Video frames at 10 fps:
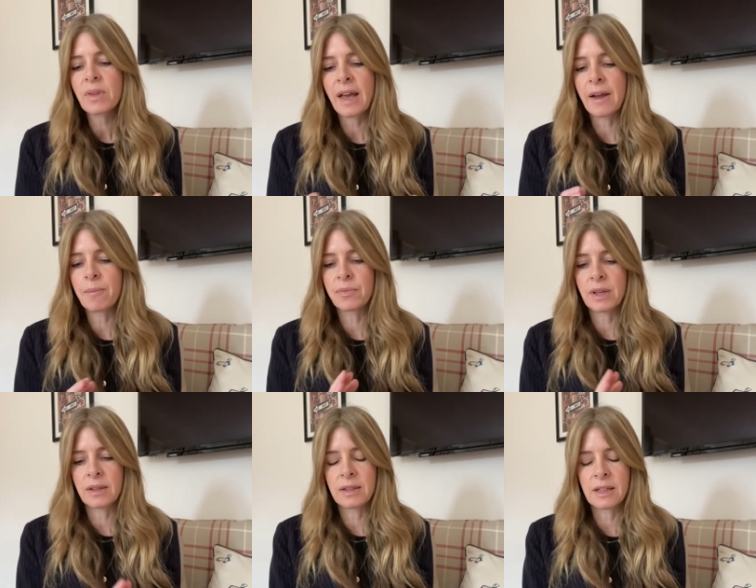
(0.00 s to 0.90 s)
And
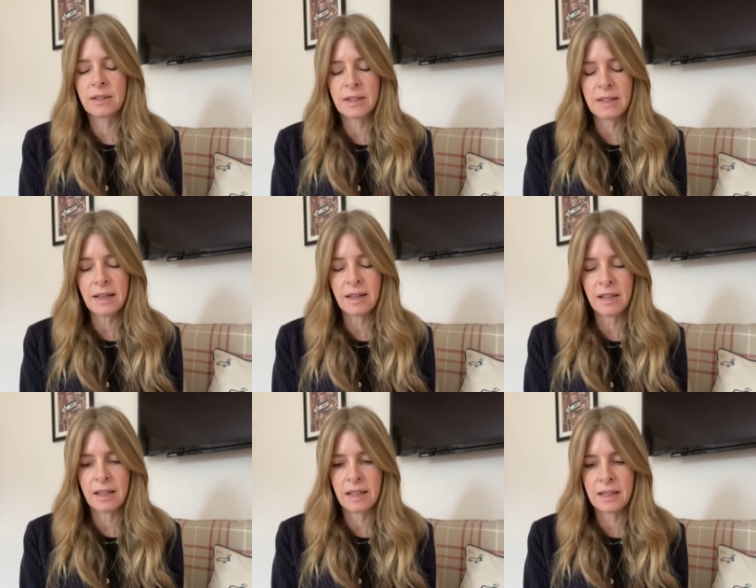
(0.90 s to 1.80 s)
second
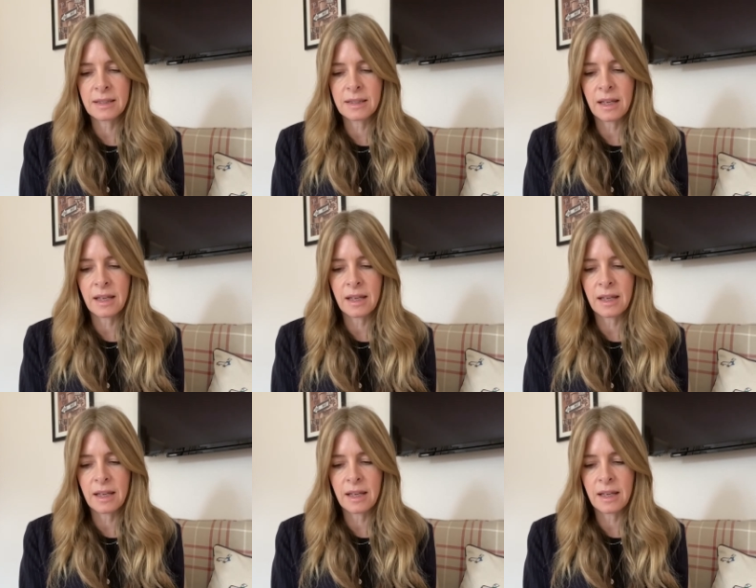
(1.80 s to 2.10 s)
thing is